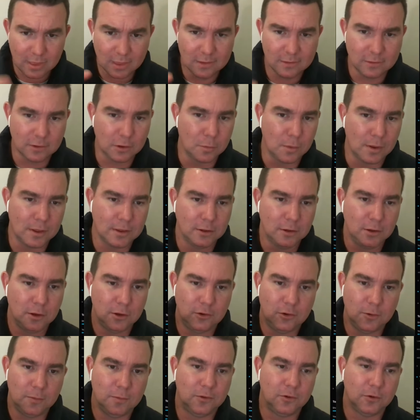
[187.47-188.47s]
So the way
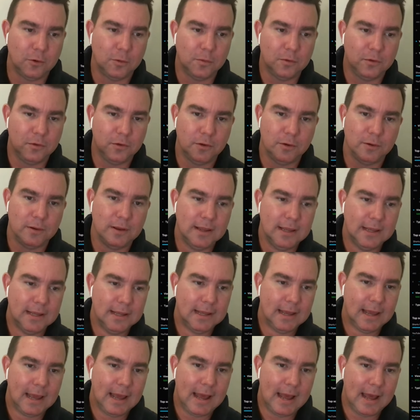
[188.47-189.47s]
the YouTube short would do,
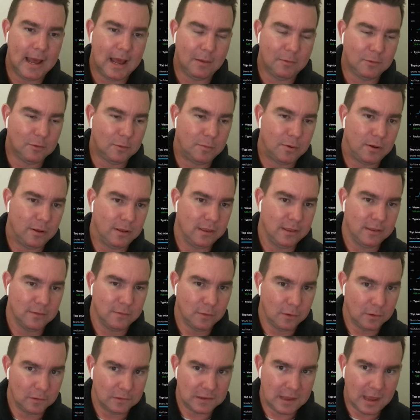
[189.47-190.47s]
it would probably in the
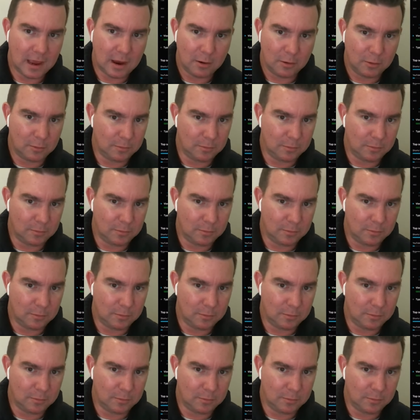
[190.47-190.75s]
first hour,